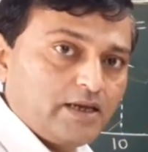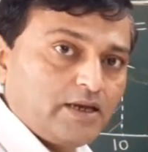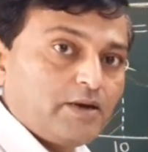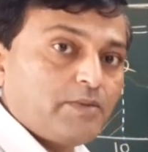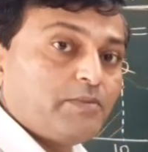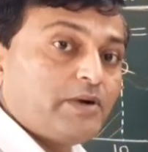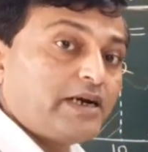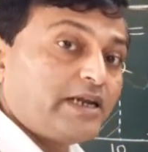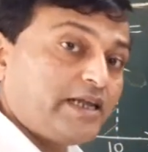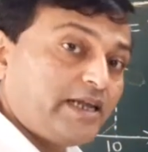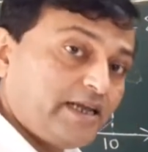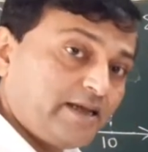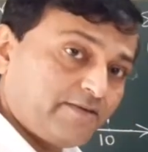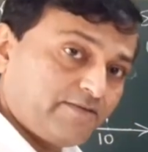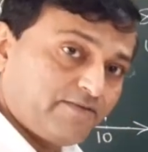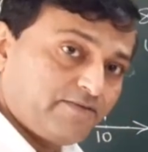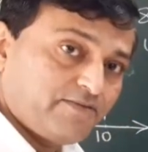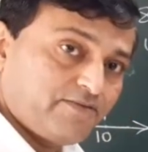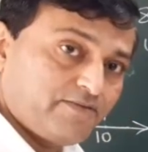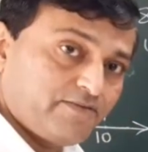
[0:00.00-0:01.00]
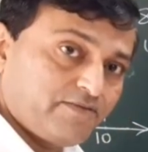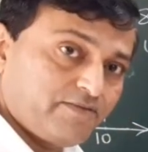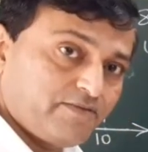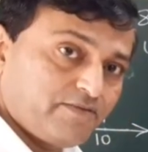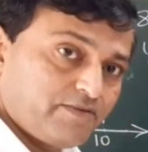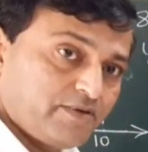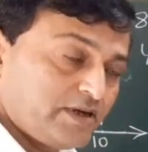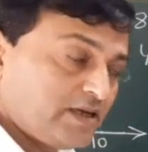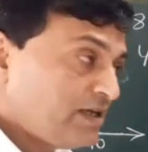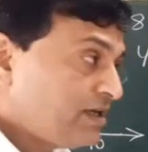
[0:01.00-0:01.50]
But if
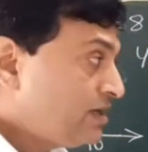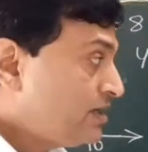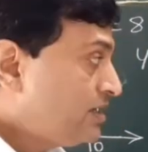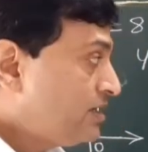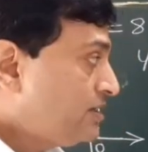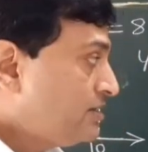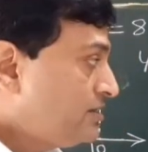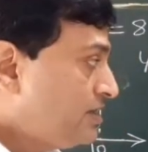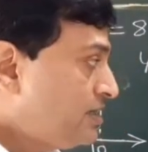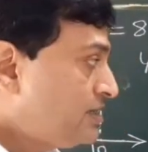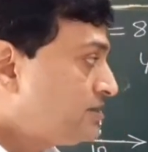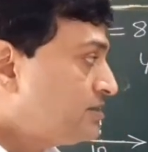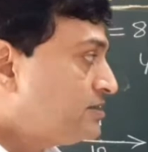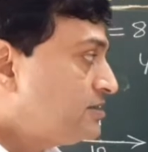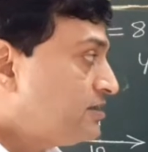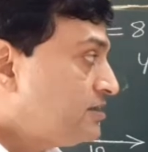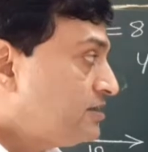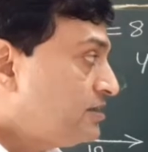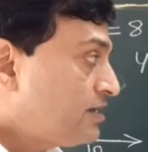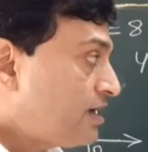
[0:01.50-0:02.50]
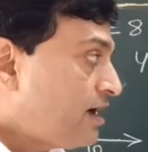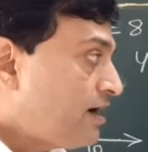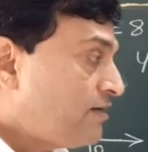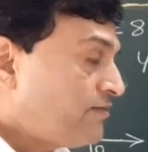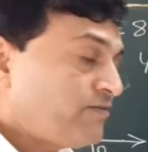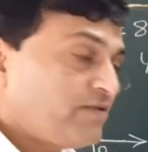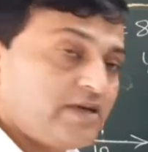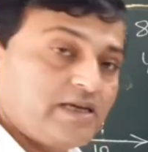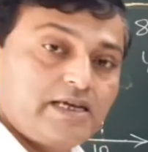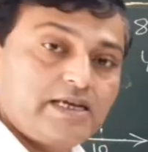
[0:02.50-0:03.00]
this
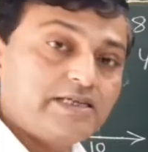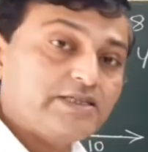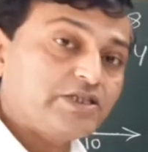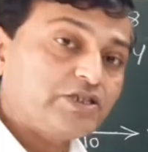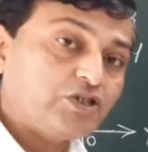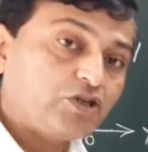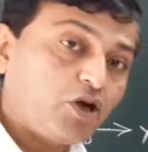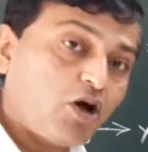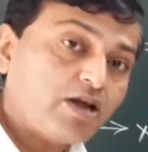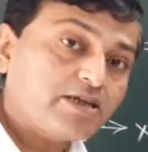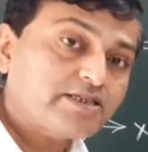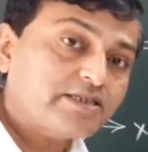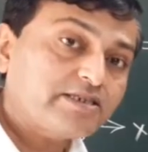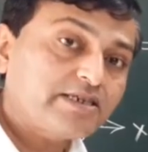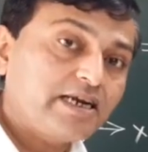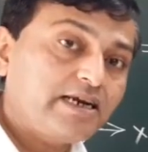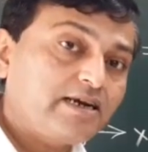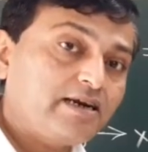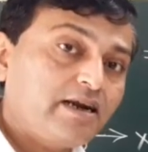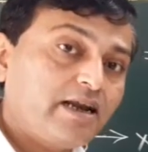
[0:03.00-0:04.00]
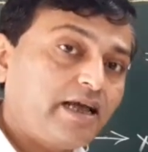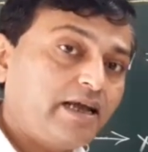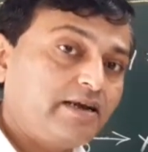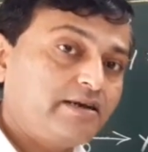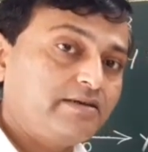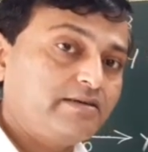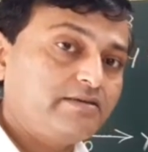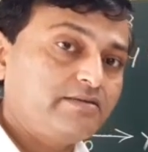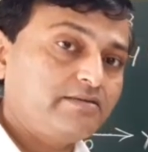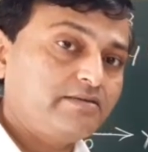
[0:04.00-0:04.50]
graph is not straight
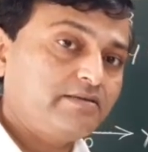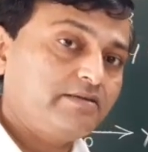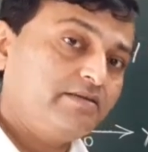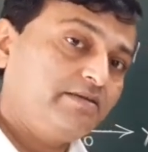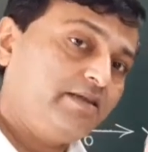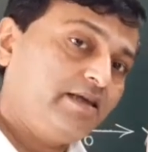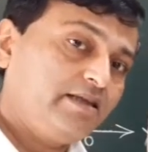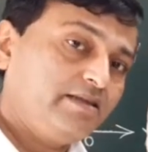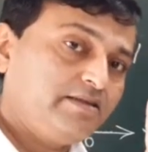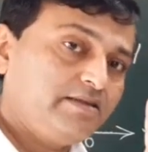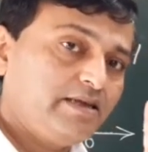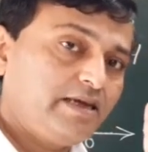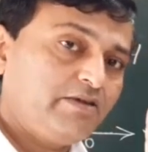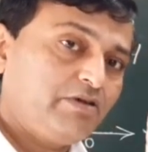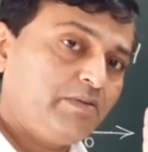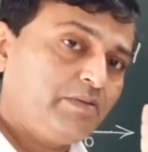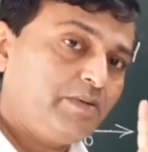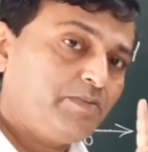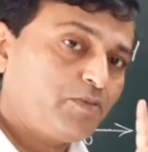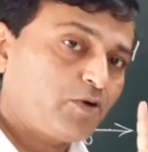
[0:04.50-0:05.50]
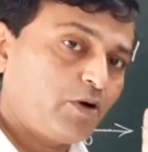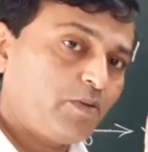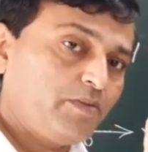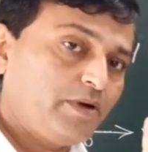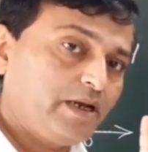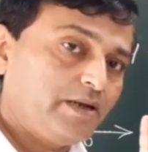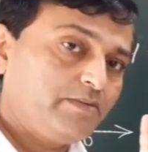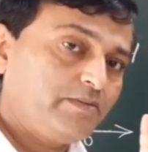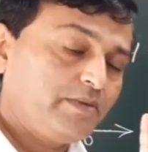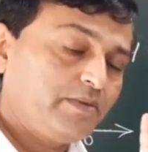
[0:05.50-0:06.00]
line, then there will be
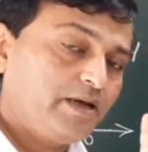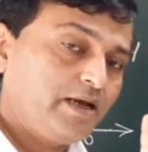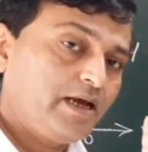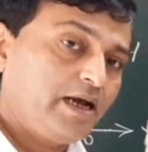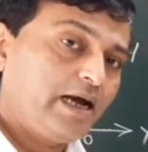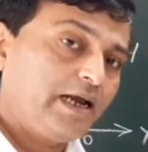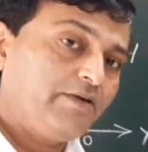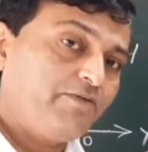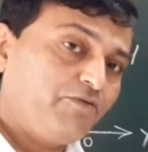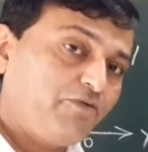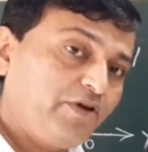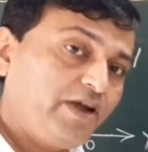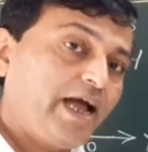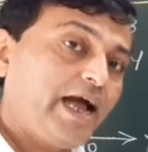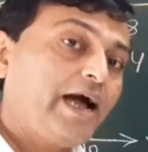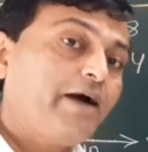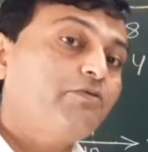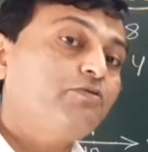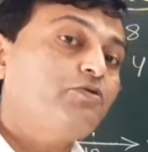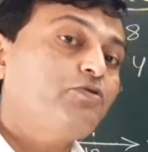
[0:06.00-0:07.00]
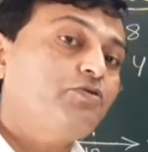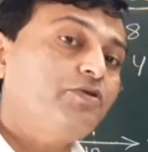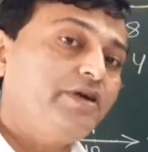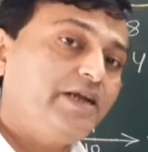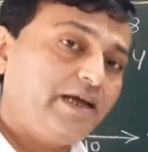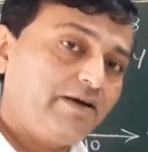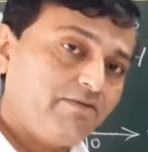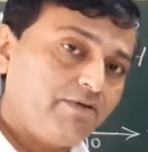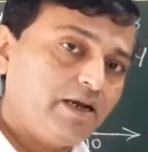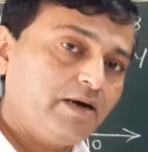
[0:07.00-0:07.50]
problem, and we have to
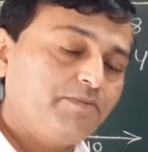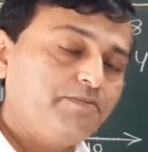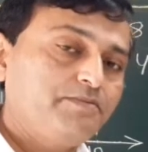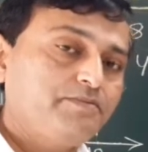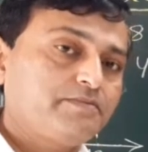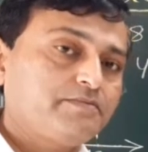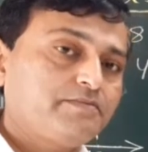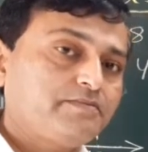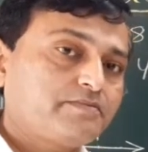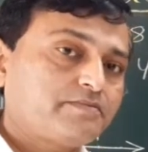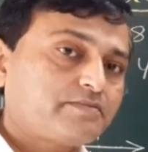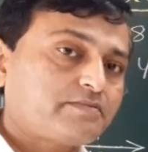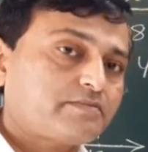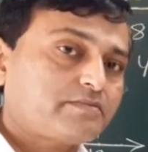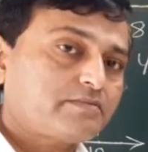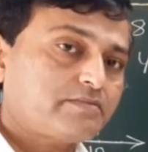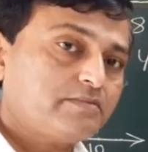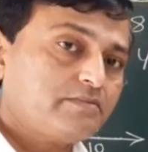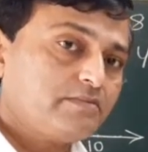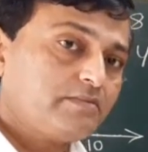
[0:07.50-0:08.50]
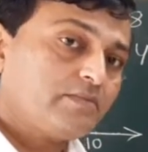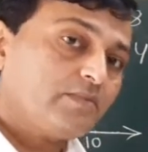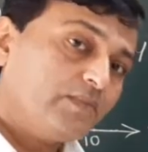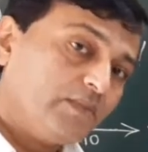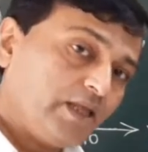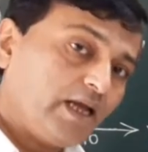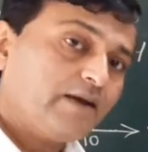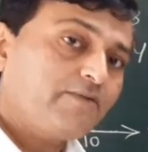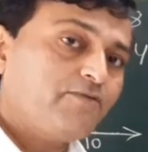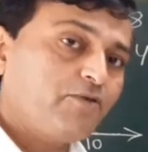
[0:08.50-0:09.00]
develop
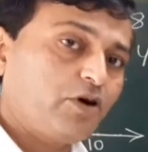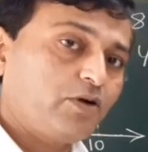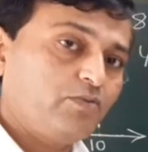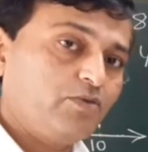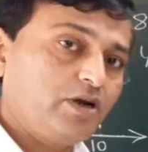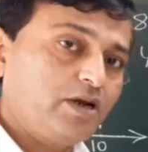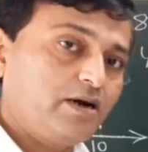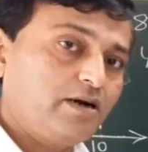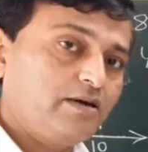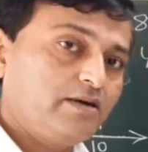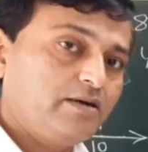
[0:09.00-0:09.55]
that formula